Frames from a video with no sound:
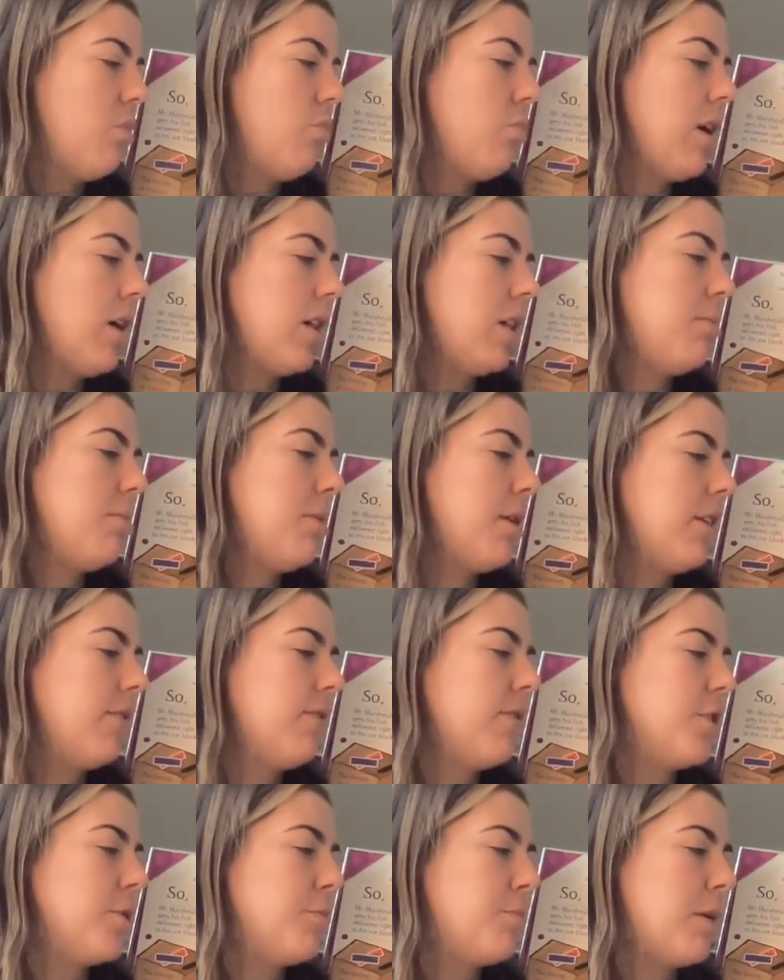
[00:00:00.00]
Well,
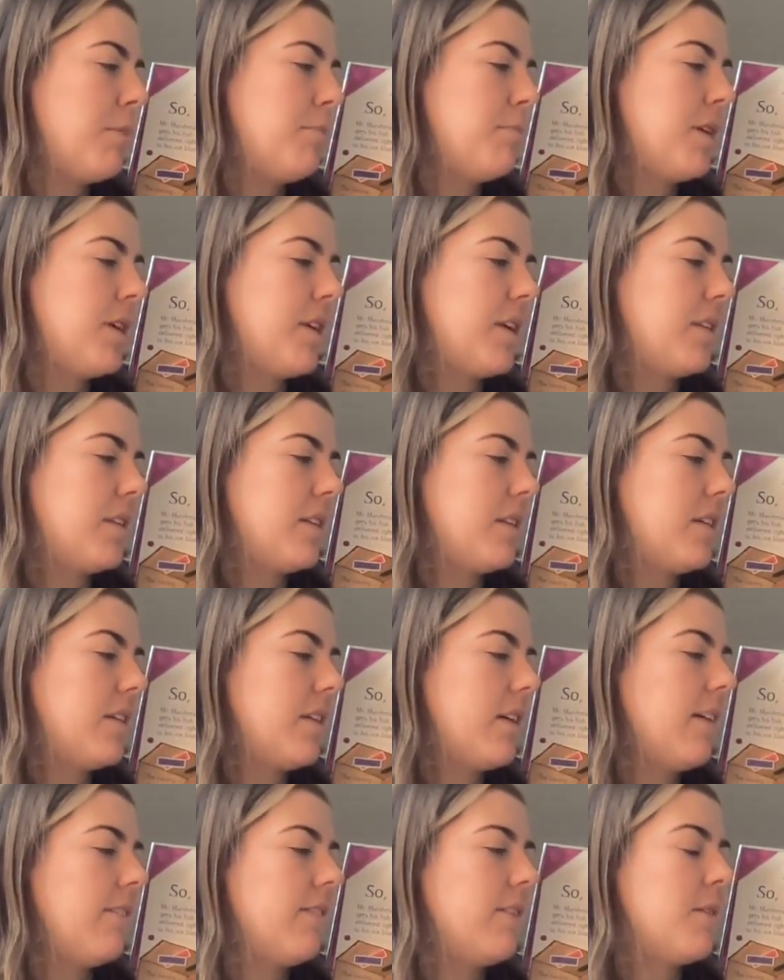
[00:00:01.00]
apart from the bit being
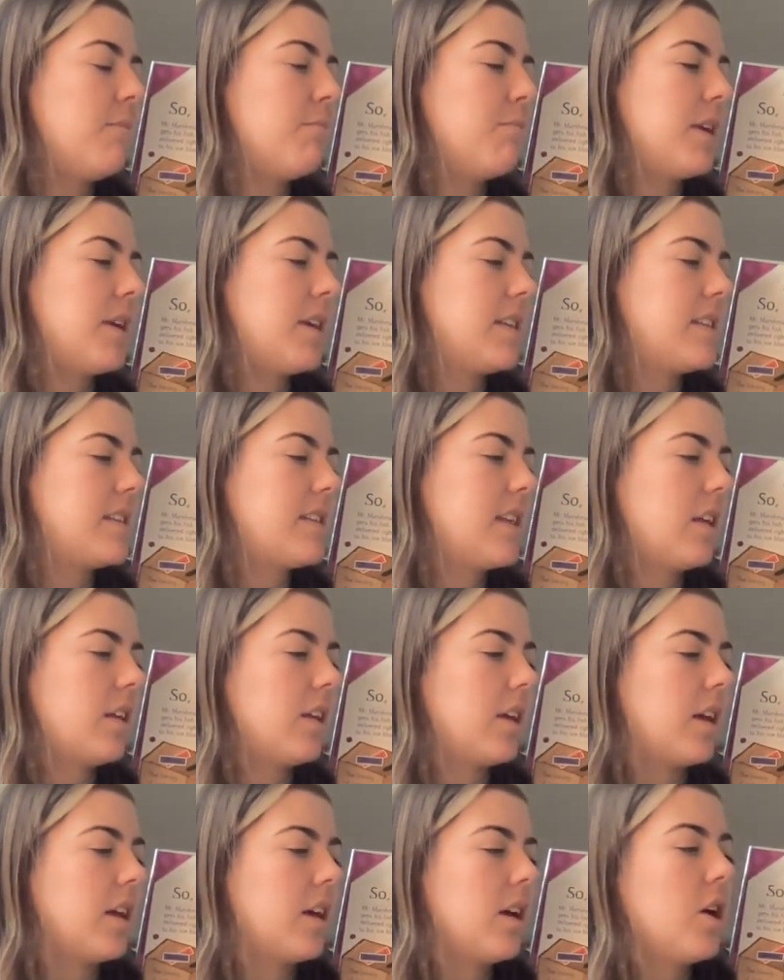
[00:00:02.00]
of him being
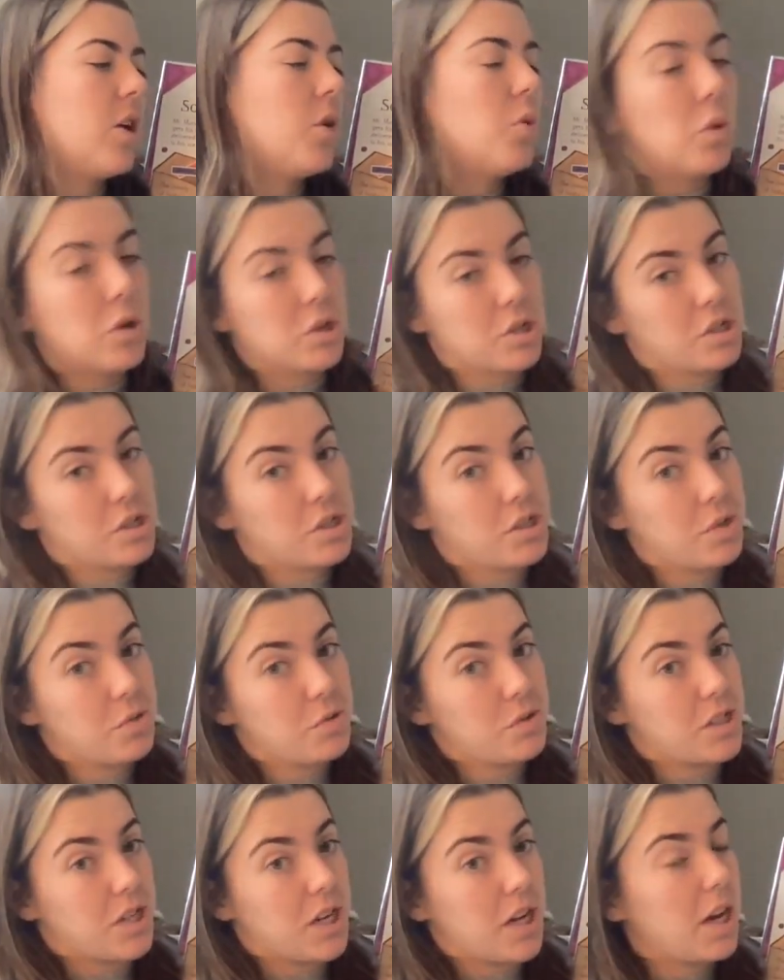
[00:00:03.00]
silly, which is
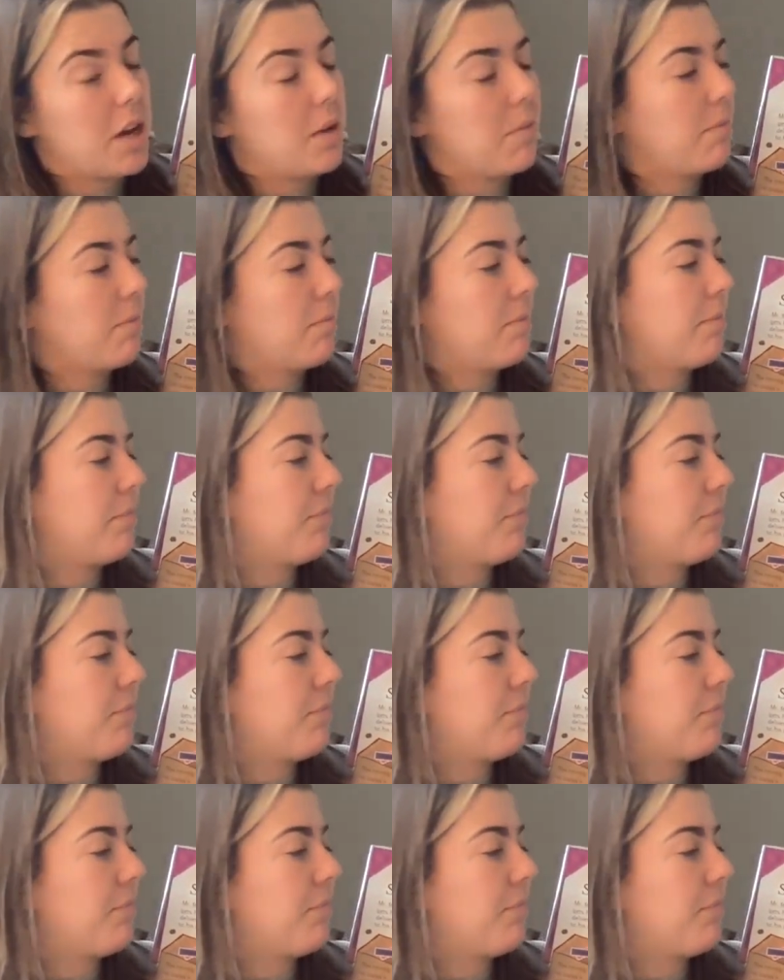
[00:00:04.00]
news to him.